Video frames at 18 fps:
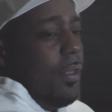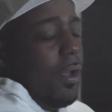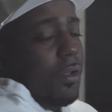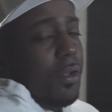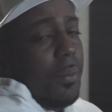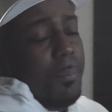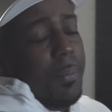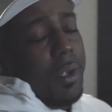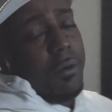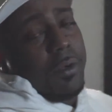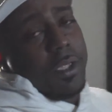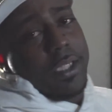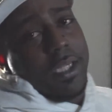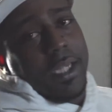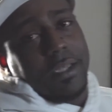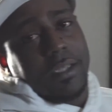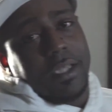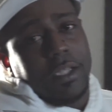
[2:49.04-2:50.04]
there's a mirror
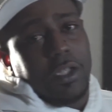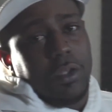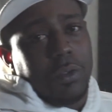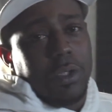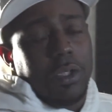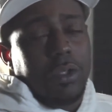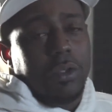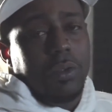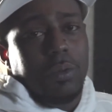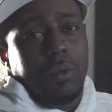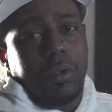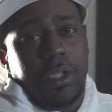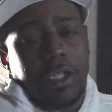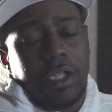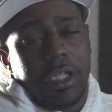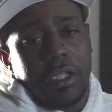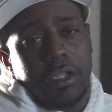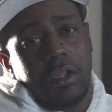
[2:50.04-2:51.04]
test that you can do.
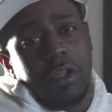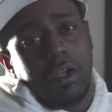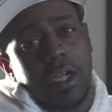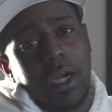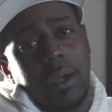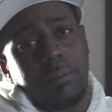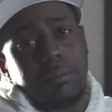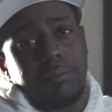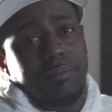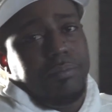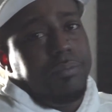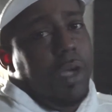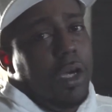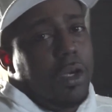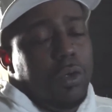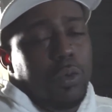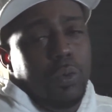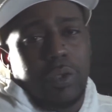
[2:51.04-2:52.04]
Just look up
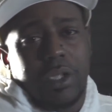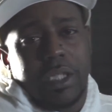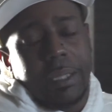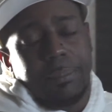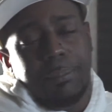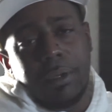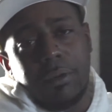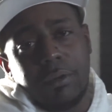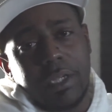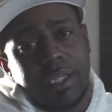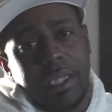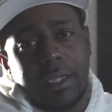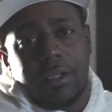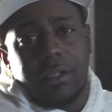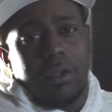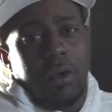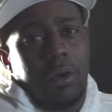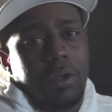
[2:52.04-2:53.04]
acoustic mirror
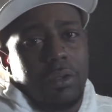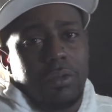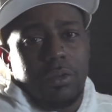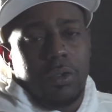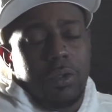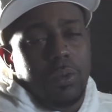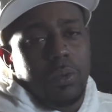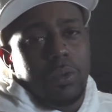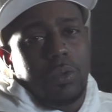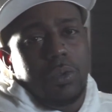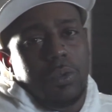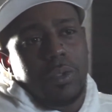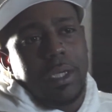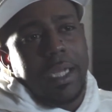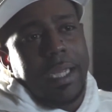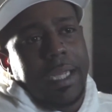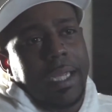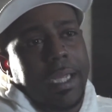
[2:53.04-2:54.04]
test on
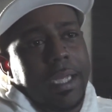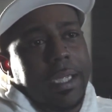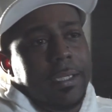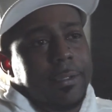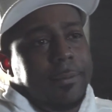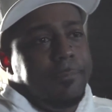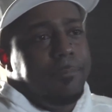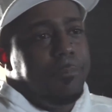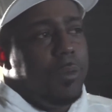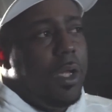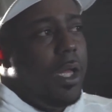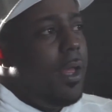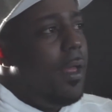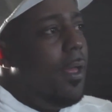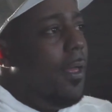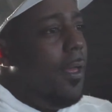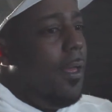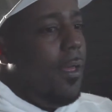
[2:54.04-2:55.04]
Google and
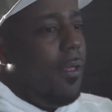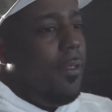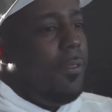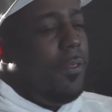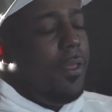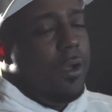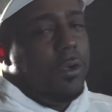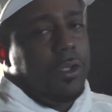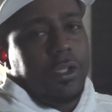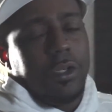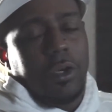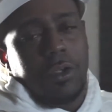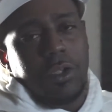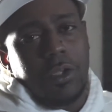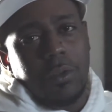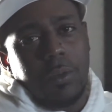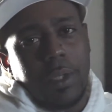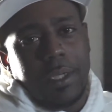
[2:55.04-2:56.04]
they'll show
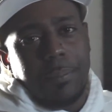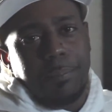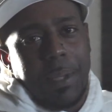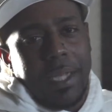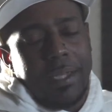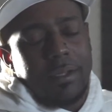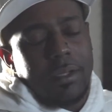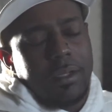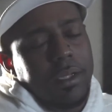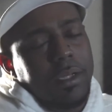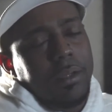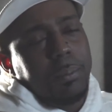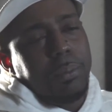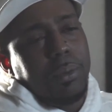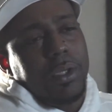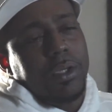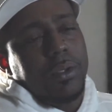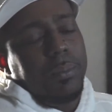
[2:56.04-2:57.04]
you. And basically
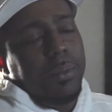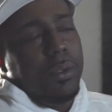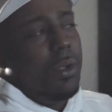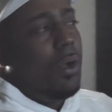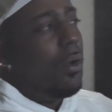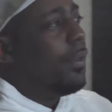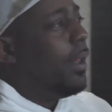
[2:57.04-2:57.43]
the principle